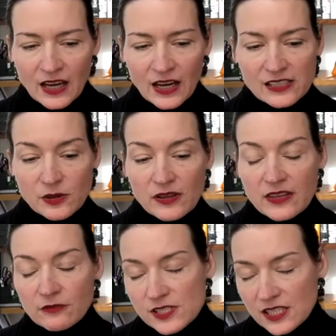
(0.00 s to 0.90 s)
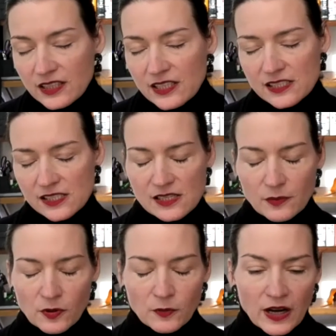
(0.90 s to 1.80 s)
And so I think resilience is
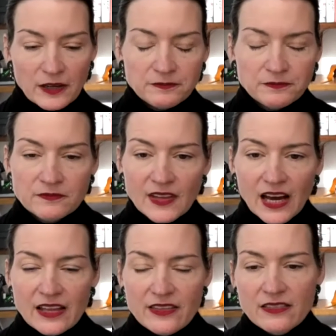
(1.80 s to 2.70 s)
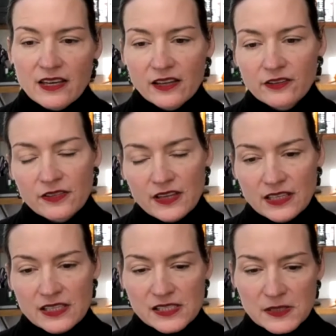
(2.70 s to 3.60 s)
number one. I think the other thing
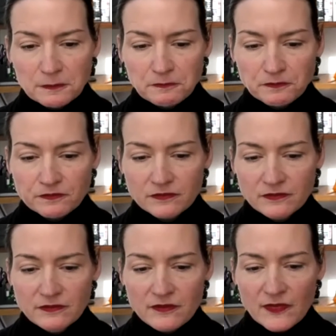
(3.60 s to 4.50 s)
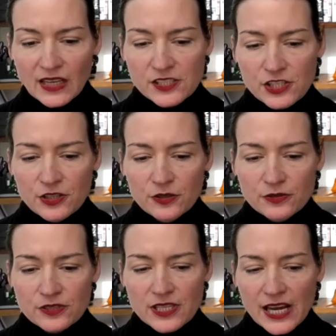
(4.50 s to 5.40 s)
is to
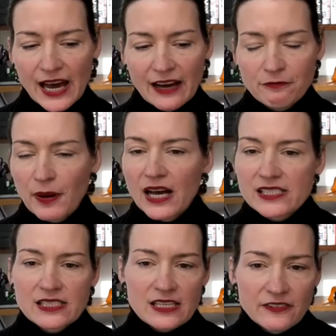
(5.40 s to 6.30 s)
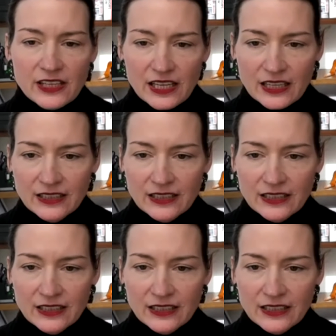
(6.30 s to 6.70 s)
have positivity